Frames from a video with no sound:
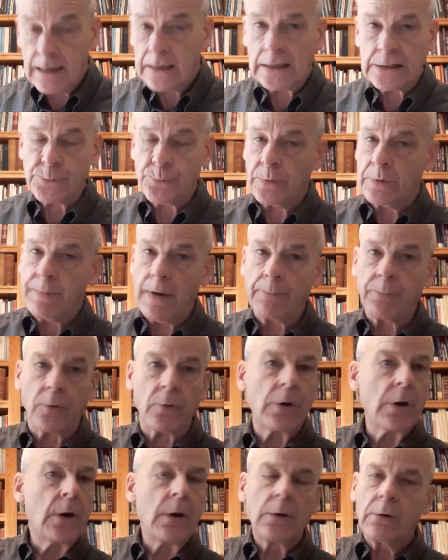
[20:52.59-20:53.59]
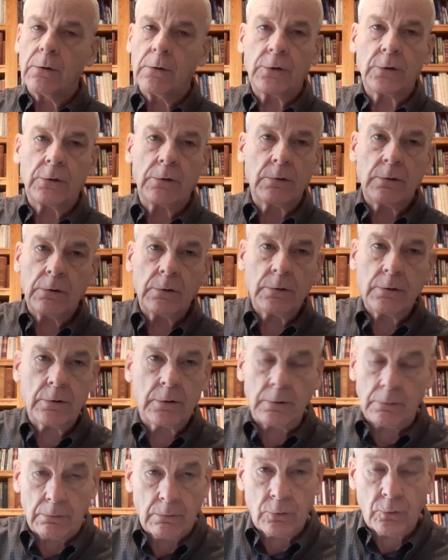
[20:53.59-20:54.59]
Because remember,
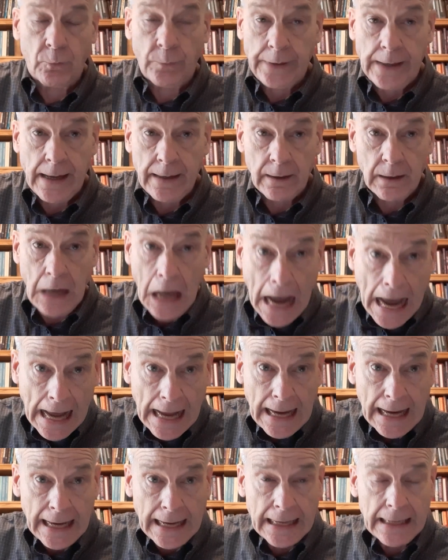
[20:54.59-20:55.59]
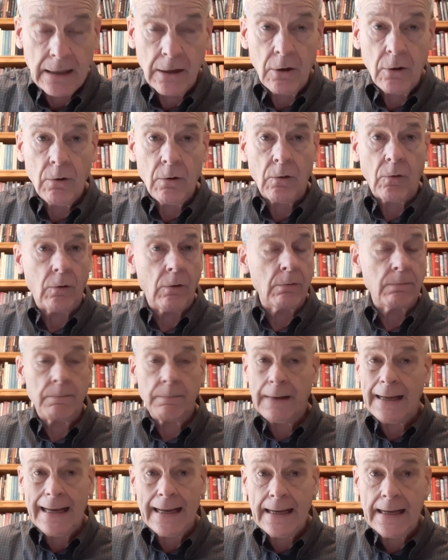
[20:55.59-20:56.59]
to create an eye or
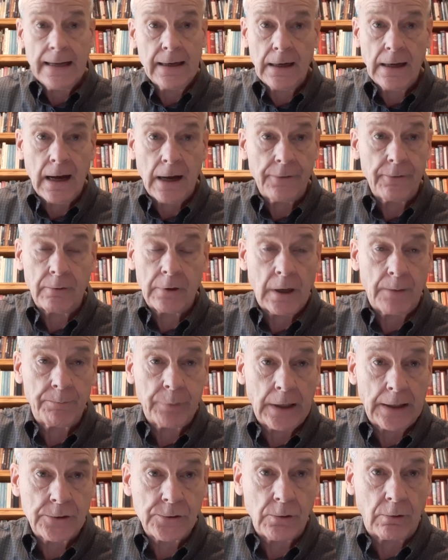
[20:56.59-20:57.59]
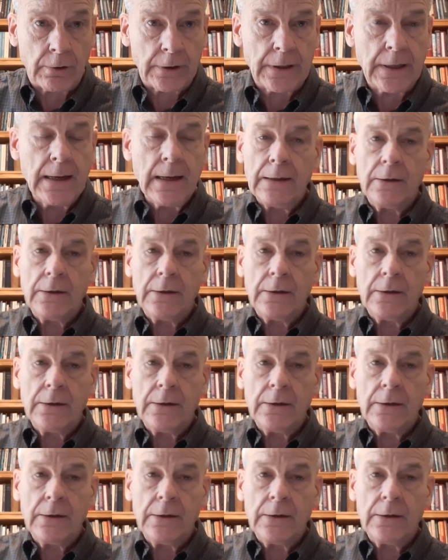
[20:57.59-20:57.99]
any other complex organ,